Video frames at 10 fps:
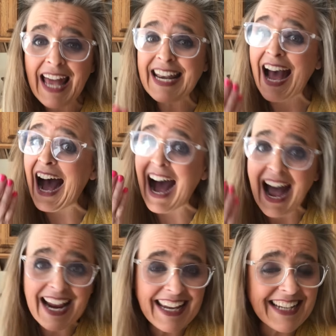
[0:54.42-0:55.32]
Now,
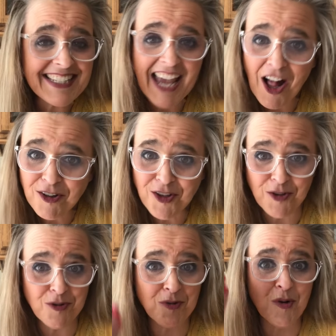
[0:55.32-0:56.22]
I can tell
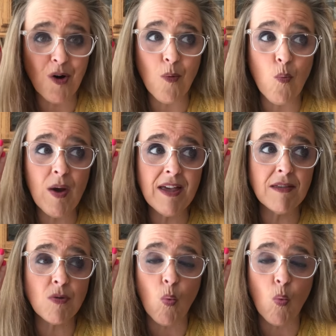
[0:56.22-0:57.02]
you, with